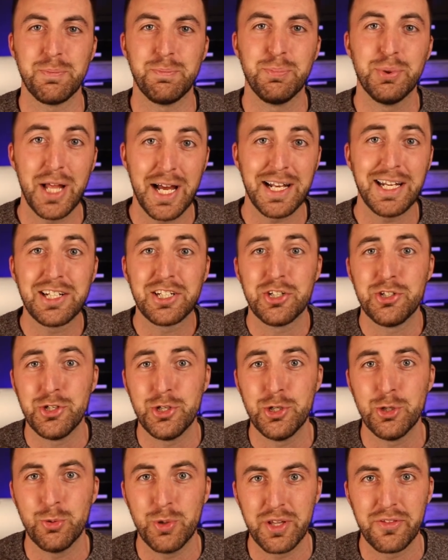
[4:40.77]
planning to
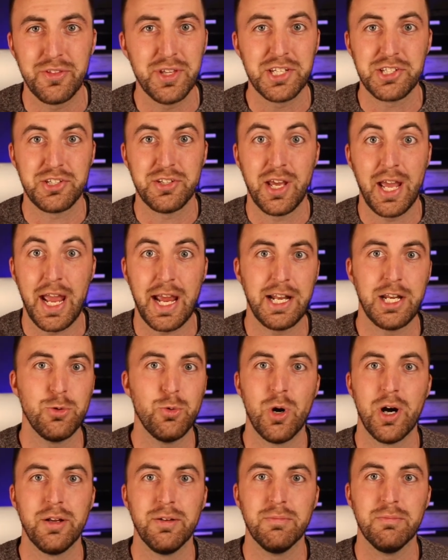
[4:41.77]
do with this
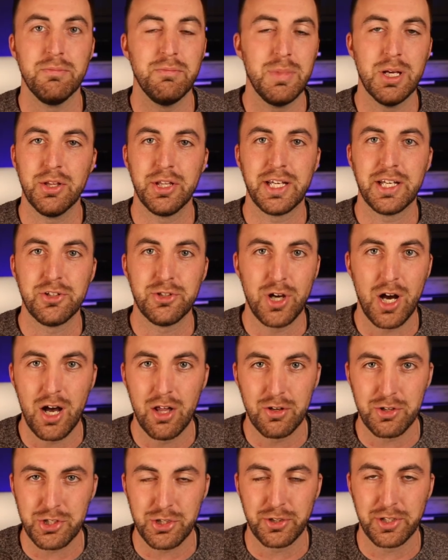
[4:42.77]
$81 million
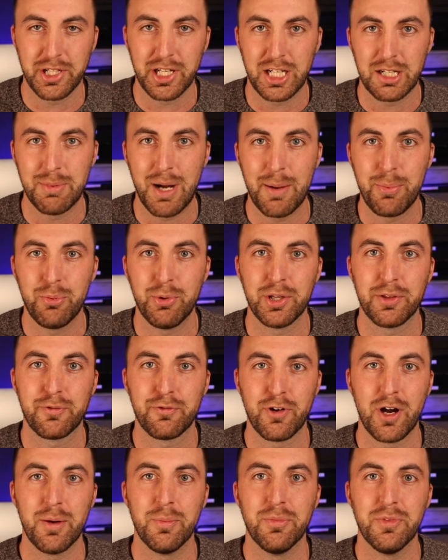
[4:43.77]
they're going to come up with
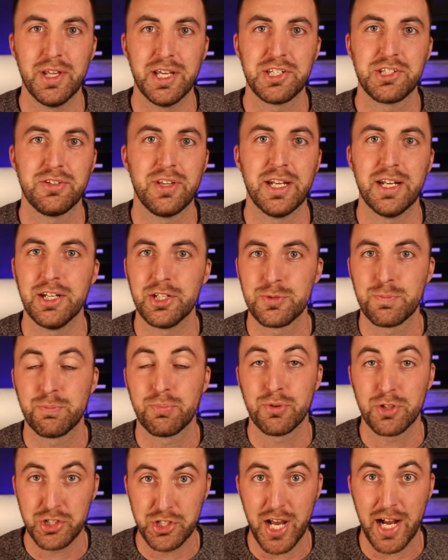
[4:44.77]
from this that is
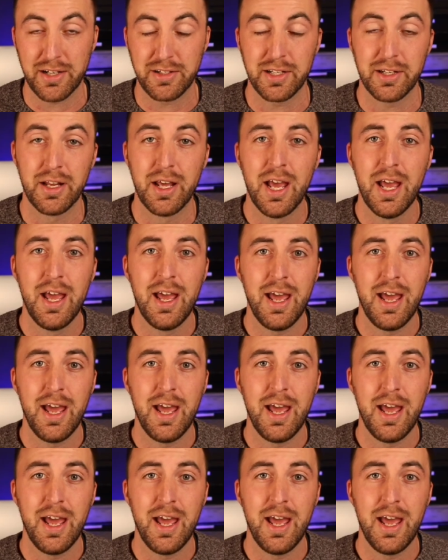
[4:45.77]
projected.